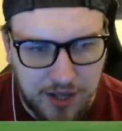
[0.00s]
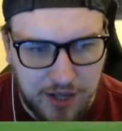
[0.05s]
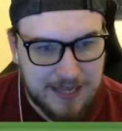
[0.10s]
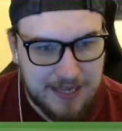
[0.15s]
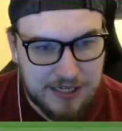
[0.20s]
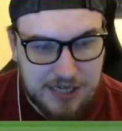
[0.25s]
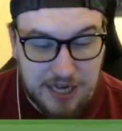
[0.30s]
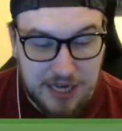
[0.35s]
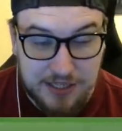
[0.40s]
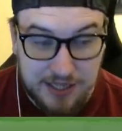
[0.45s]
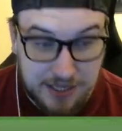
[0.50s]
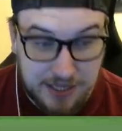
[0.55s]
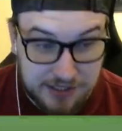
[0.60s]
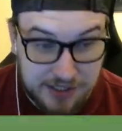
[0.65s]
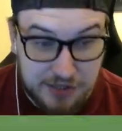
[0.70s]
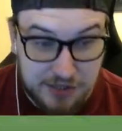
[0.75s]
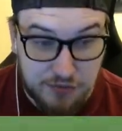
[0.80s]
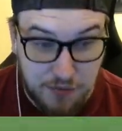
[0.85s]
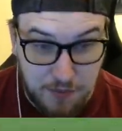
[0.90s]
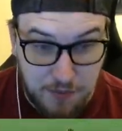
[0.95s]

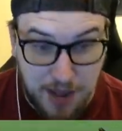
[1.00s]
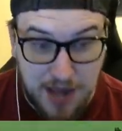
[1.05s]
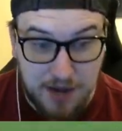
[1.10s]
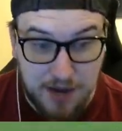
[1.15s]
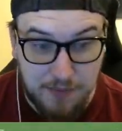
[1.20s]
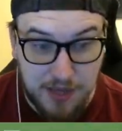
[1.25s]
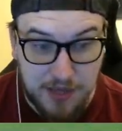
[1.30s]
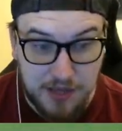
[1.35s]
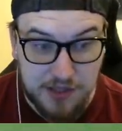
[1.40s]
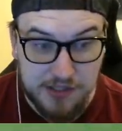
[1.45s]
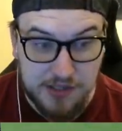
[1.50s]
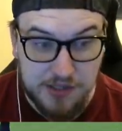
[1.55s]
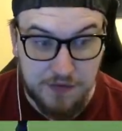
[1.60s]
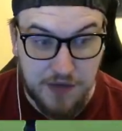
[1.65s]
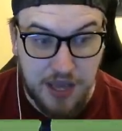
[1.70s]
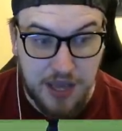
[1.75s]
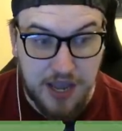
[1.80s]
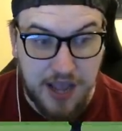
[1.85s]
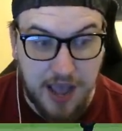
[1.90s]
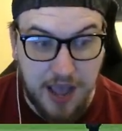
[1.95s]
This is reminding me of the
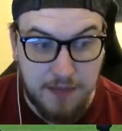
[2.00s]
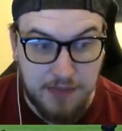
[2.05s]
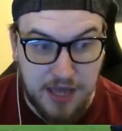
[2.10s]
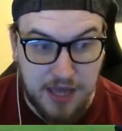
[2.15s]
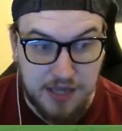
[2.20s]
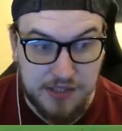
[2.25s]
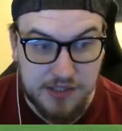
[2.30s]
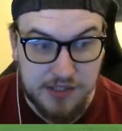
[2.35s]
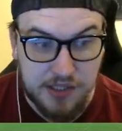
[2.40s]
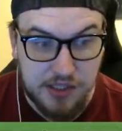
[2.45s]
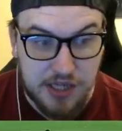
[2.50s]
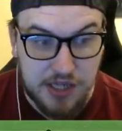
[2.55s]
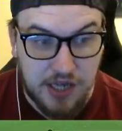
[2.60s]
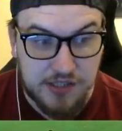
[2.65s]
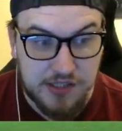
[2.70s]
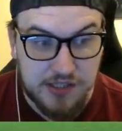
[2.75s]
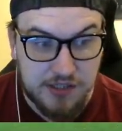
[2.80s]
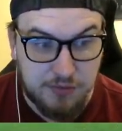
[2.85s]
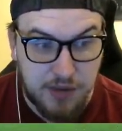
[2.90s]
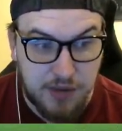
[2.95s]
Sevilla game, this. The
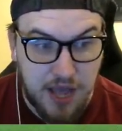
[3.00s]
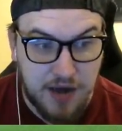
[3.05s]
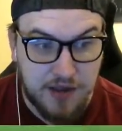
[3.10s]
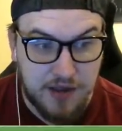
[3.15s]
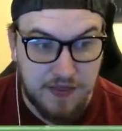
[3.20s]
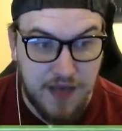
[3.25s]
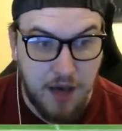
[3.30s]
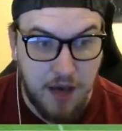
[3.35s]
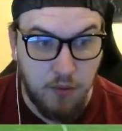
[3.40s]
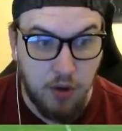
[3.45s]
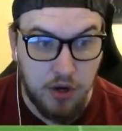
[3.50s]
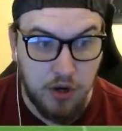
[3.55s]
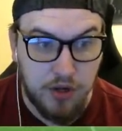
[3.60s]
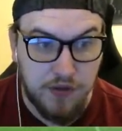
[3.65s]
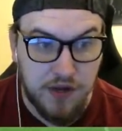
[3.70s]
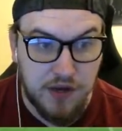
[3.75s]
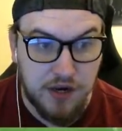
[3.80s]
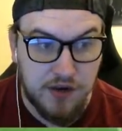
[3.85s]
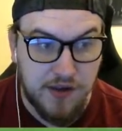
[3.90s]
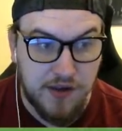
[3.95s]
chances we had in that one and
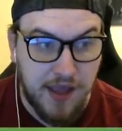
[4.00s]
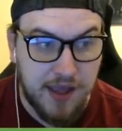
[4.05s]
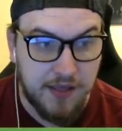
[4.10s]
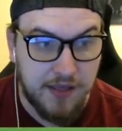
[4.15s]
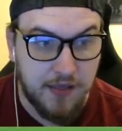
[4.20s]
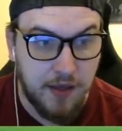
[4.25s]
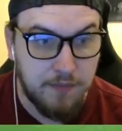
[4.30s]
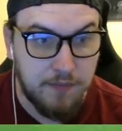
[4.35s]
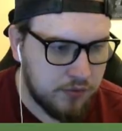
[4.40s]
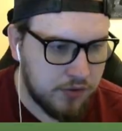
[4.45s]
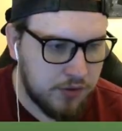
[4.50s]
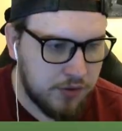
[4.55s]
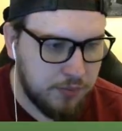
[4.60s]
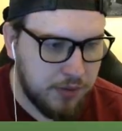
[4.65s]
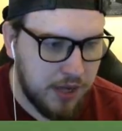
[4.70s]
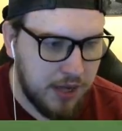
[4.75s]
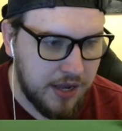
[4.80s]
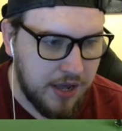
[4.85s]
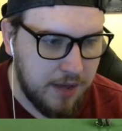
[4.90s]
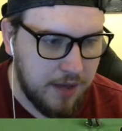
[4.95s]
didn't take them. To
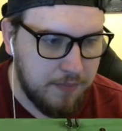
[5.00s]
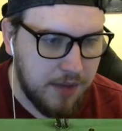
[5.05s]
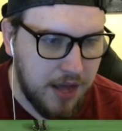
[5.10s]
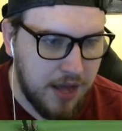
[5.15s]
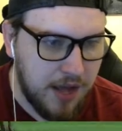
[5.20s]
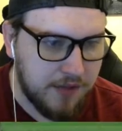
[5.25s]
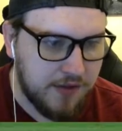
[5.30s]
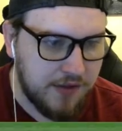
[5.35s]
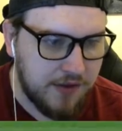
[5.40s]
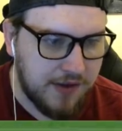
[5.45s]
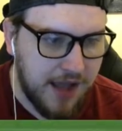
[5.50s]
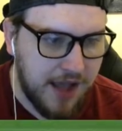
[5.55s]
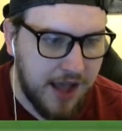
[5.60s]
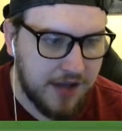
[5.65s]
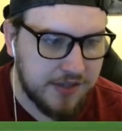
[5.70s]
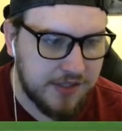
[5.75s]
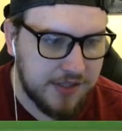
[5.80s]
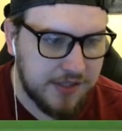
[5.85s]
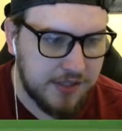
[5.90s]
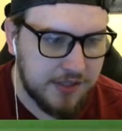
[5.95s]
play that in behind to
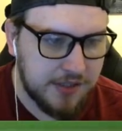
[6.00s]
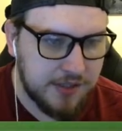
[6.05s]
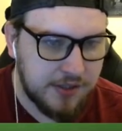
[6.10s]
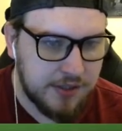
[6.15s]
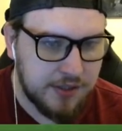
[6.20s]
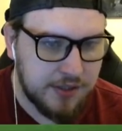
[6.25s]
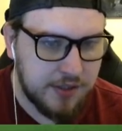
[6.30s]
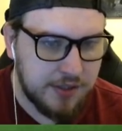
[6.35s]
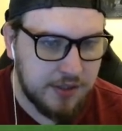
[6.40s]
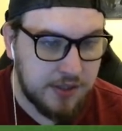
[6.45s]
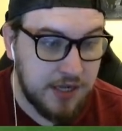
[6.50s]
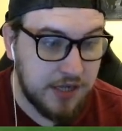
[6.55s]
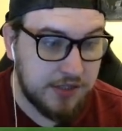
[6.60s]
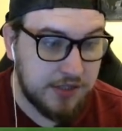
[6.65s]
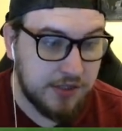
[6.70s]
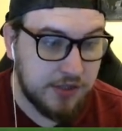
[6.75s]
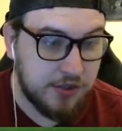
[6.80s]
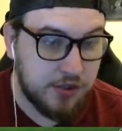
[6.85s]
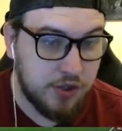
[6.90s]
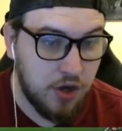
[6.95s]
Dest.
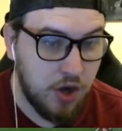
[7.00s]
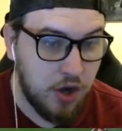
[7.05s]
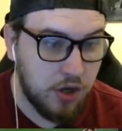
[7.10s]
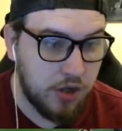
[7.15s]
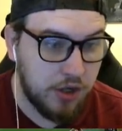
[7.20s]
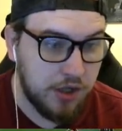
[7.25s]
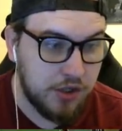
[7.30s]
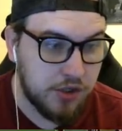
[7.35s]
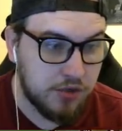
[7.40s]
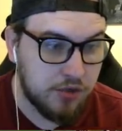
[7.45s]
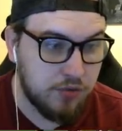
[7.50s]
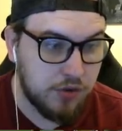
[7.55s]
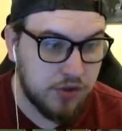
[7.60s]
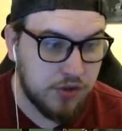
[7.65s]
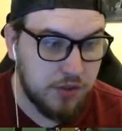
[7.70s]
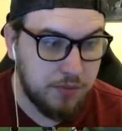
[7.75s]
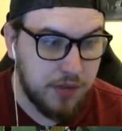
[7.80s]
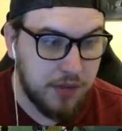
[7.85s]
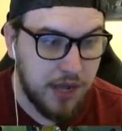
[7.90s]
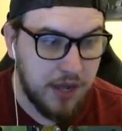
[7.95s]
Dest surely just wants
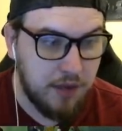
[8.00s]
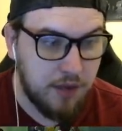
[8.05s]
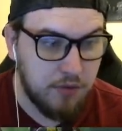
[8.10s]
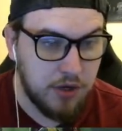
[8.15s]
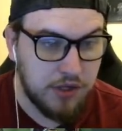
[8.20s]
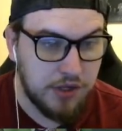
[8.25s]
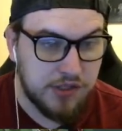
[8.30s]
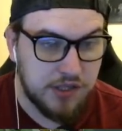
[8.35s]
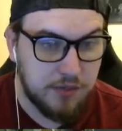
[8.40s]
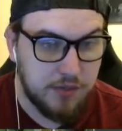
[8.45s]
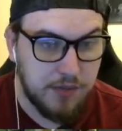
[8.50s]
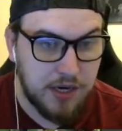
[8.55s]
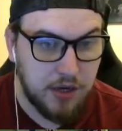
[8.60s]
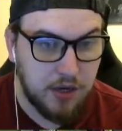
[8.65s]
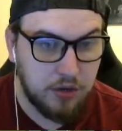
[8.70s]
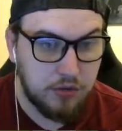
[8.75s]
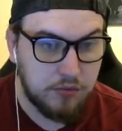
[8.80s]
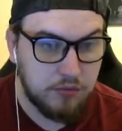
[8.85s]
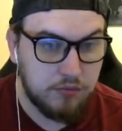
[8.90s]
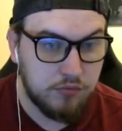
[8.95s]
to play that one into the
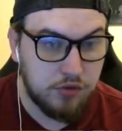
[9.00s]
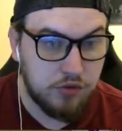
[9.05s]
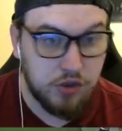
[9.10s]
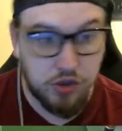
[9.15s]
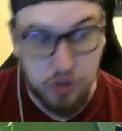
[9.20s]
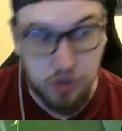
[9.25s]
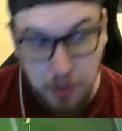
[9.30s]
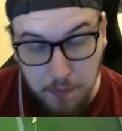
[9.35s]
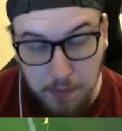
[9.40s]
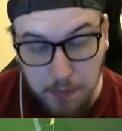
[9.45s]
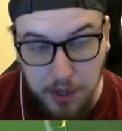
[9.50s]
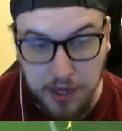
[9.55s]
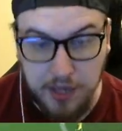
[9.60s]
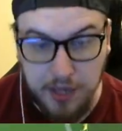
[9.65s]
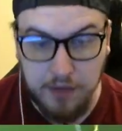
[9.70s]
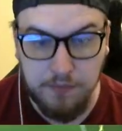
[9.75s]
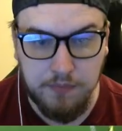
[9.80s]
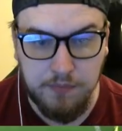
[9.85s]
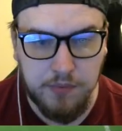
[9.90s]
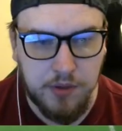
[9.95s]
middle to
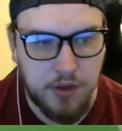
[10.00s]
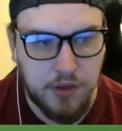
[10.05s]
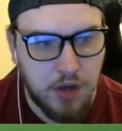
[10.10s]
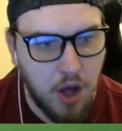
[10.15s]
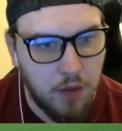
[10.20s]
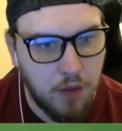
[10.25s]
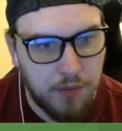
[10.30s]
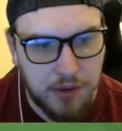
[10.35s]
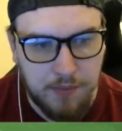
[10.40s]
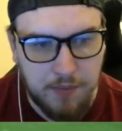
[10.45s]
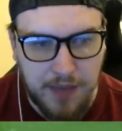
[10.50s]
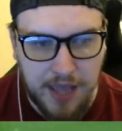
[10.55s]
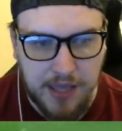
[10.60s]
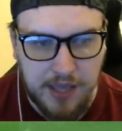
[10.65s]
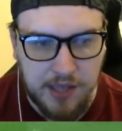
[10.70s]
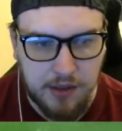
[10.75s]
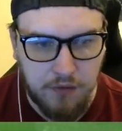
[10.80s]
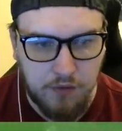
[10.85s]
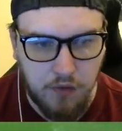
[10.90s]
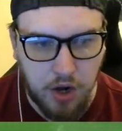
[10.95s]
somebody, but nobody
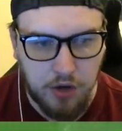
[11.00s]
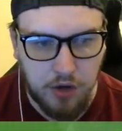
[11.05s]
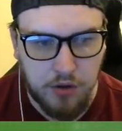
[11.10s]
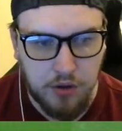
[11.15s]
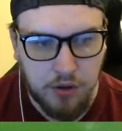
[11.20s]
making the run